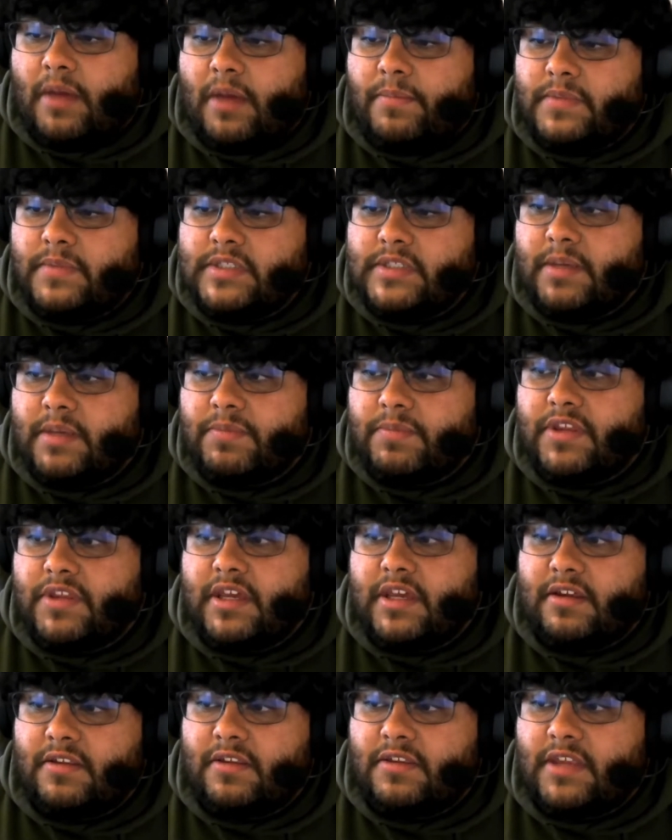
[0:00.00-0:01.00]

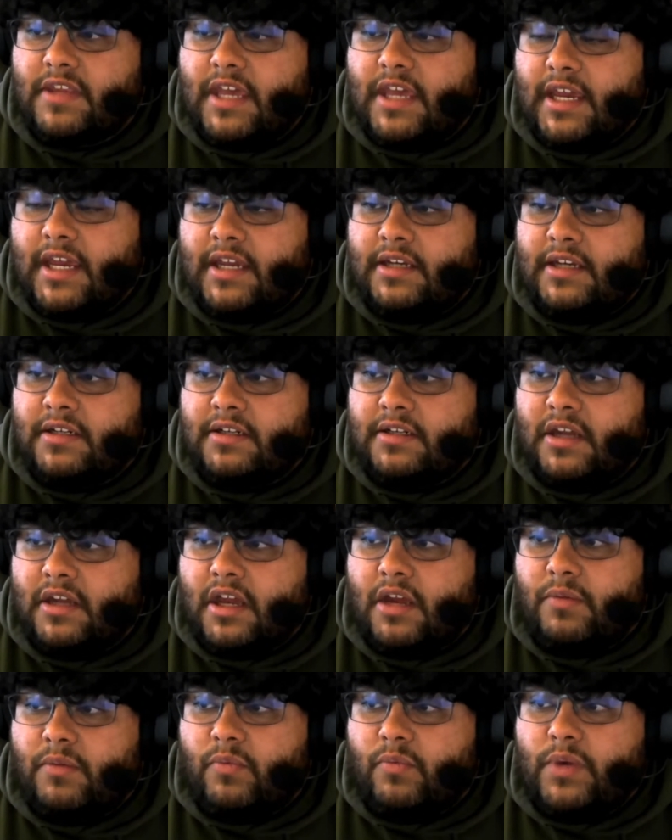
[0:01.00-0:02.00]
something that
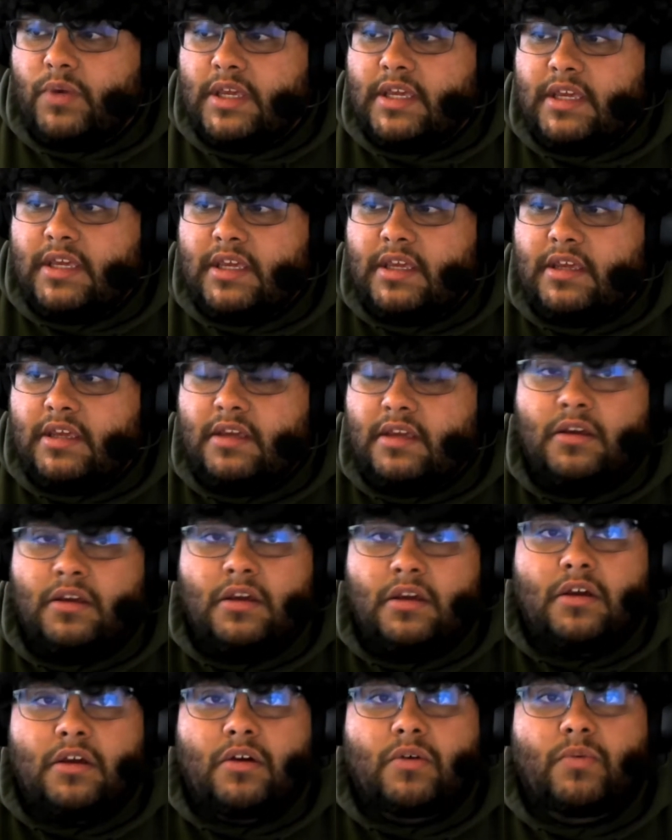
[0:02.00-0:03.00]
we
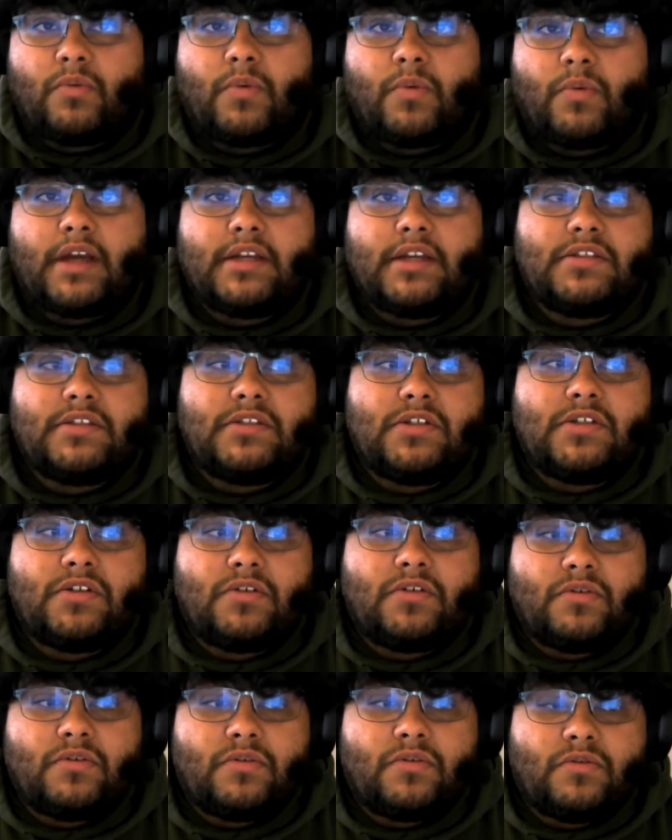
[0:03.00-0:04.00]
wanted
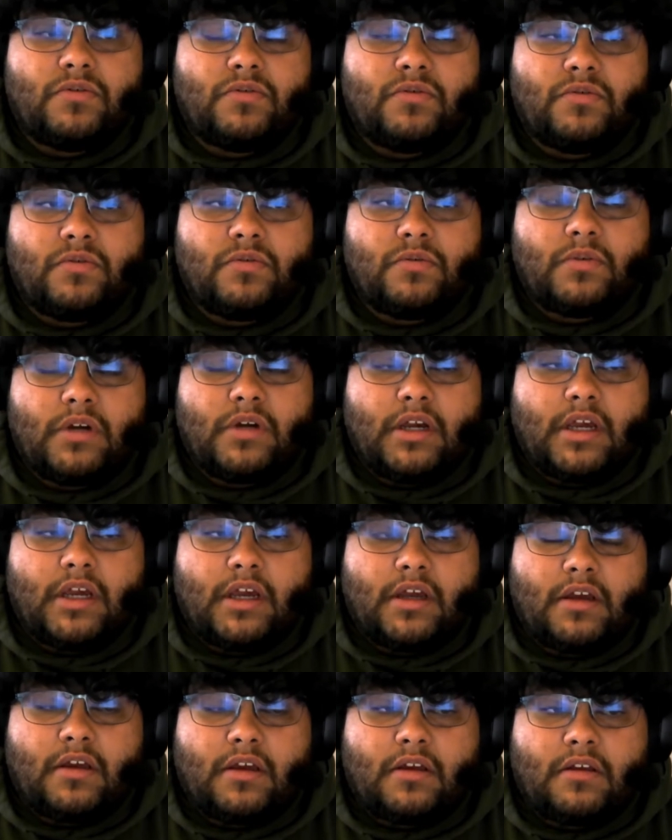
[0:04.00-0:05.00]
to
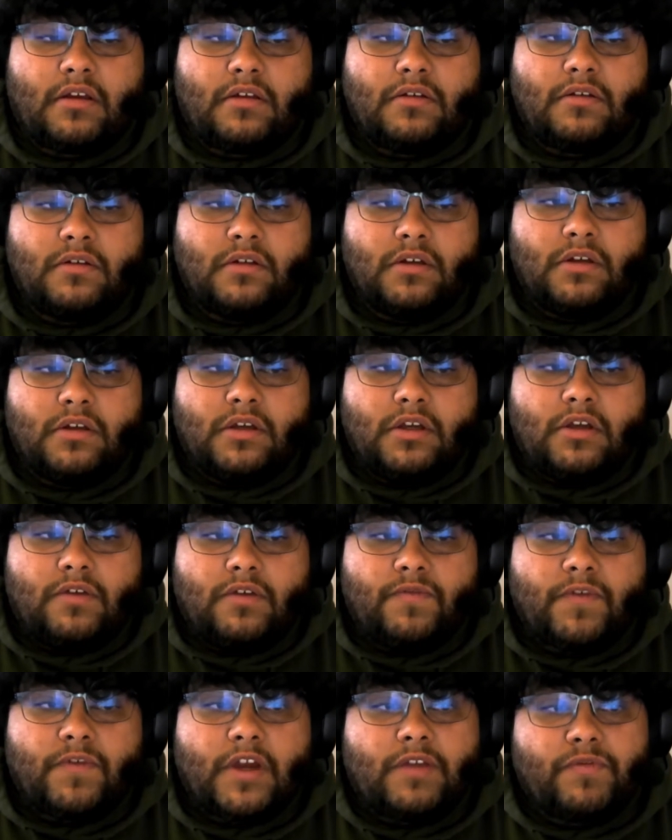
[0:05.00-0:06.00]

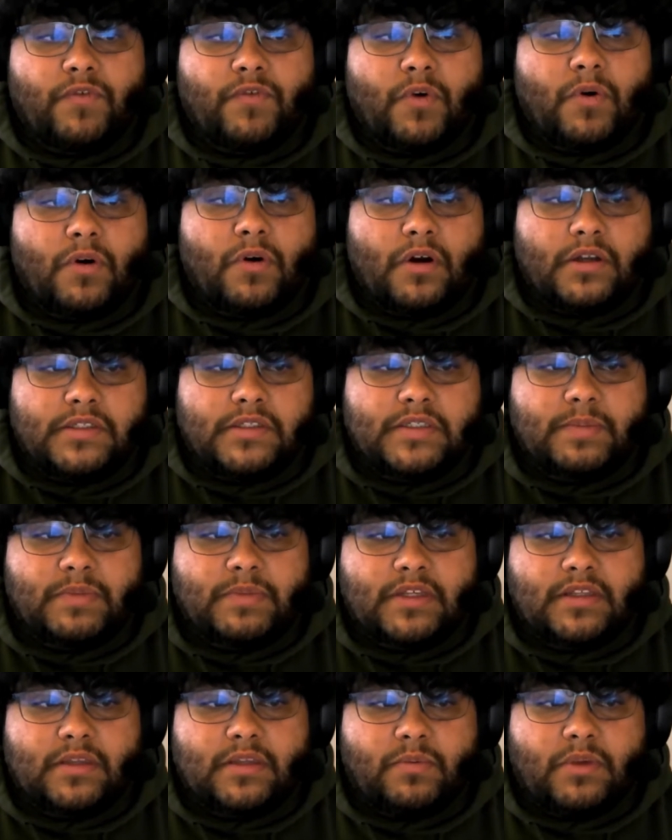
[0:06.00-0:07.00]
fight for, and
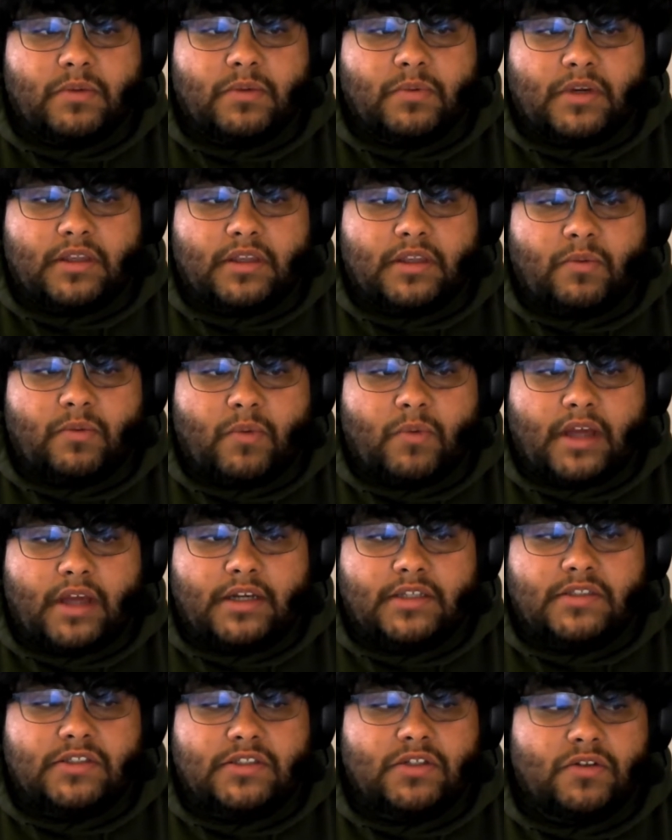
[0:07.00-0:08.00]
something that we really
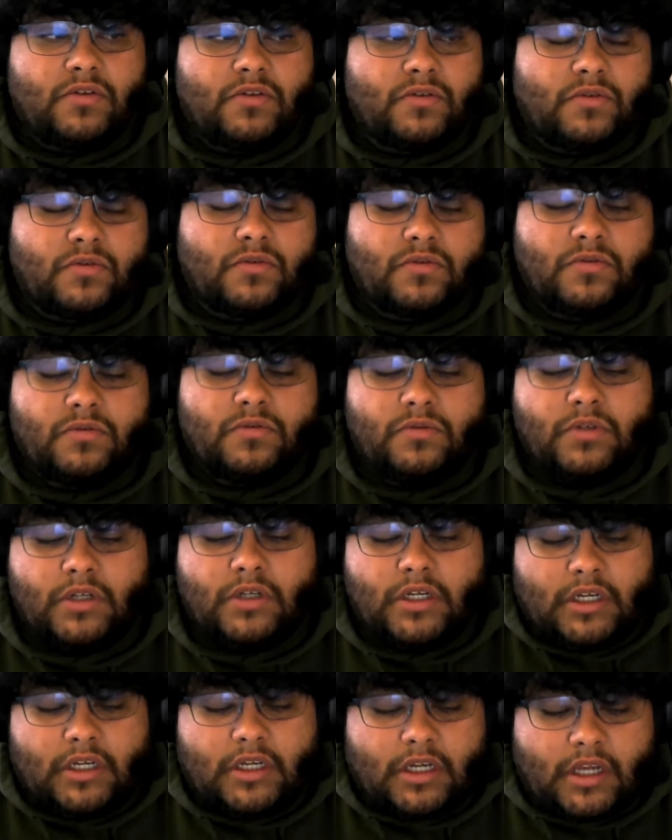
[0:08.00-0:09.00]
wanted to
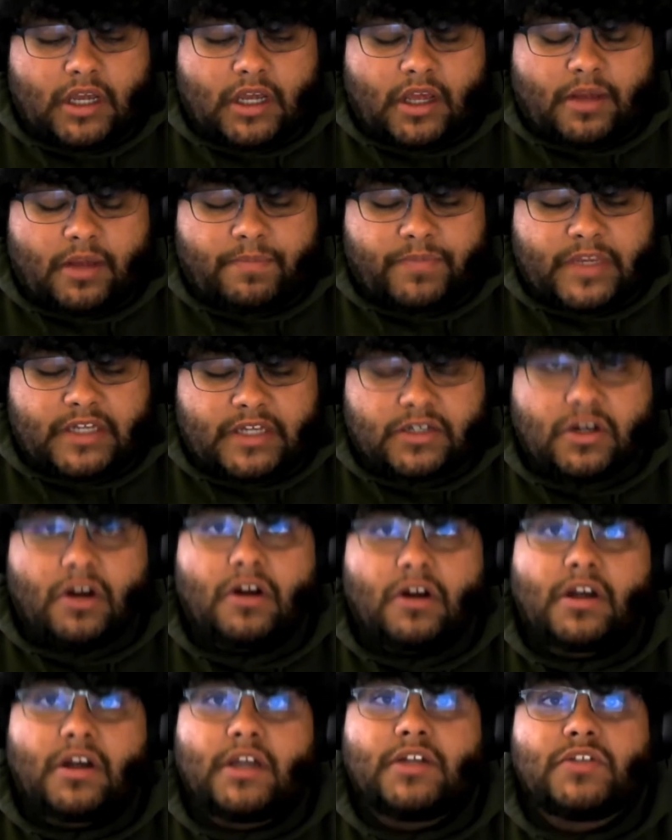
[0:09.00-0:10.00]

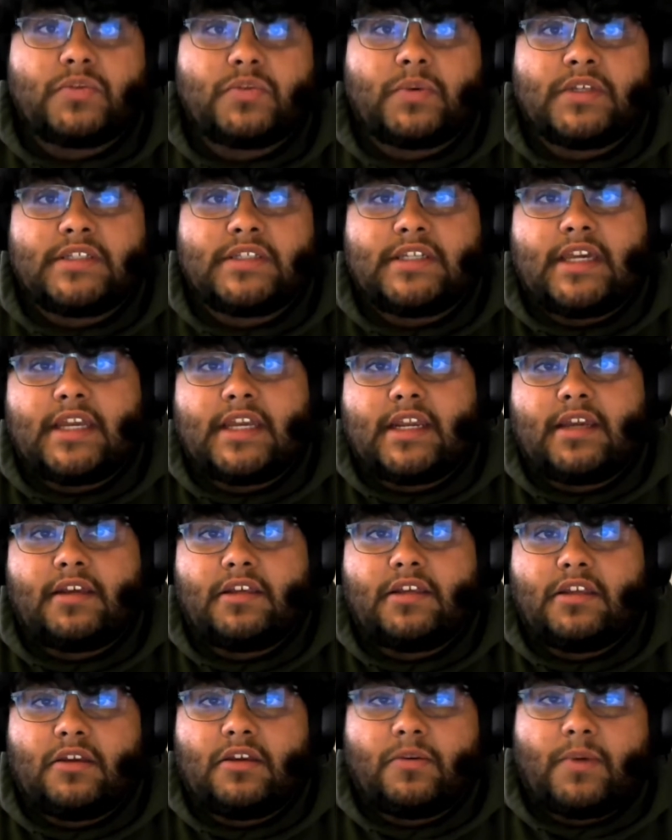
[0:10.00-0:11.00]
encourage, was getting
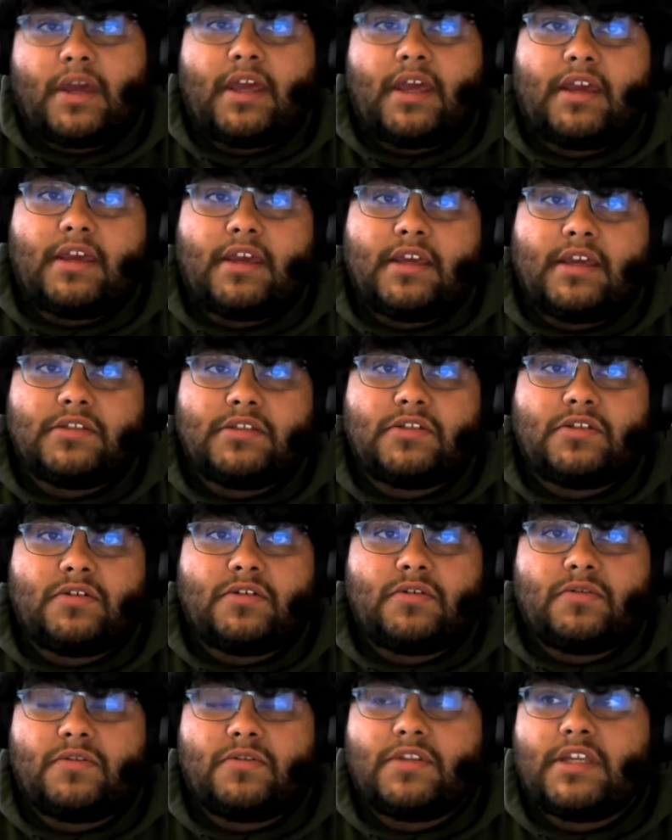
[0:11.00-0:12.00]
QA
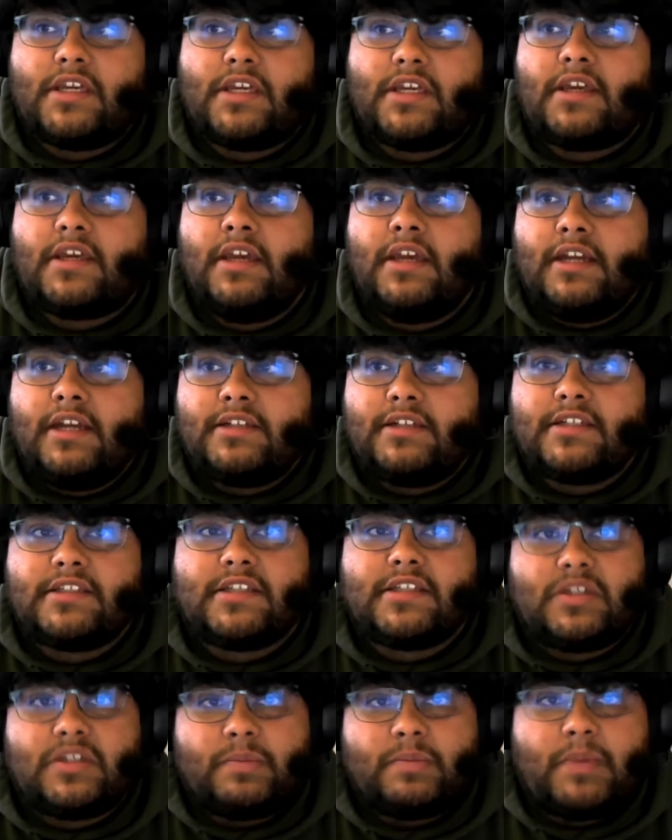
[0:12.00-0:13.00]
into the
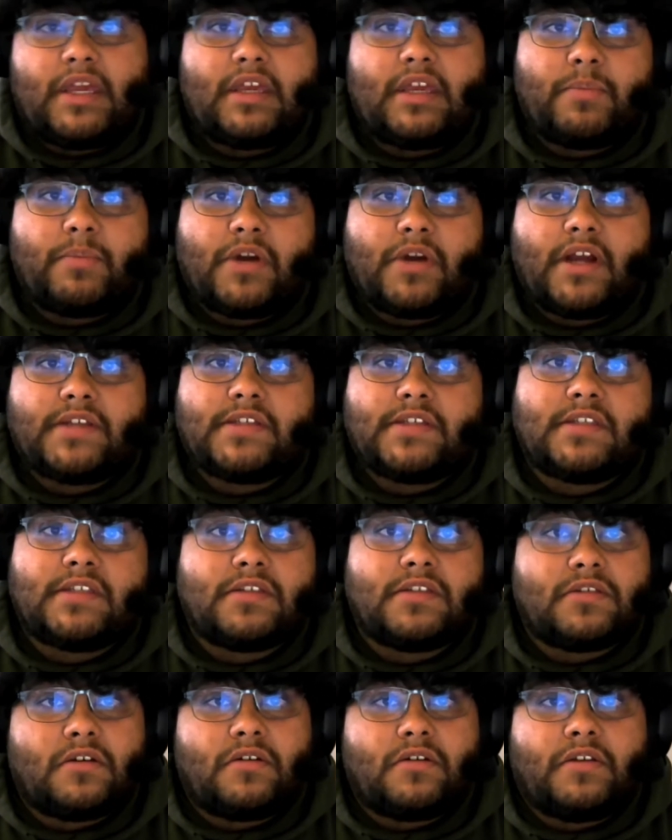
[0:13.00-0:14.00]
decision-making process
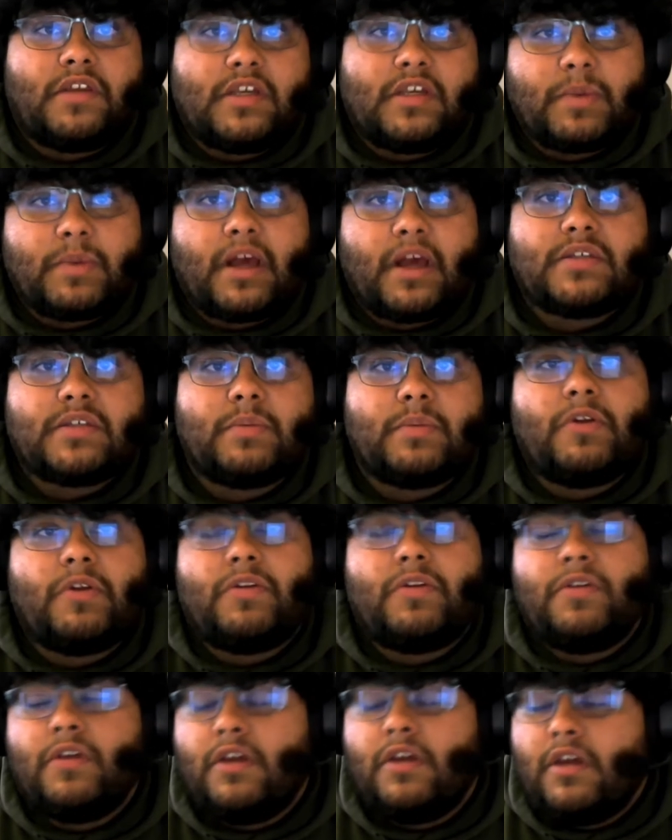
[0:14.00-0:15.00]
as early as possible.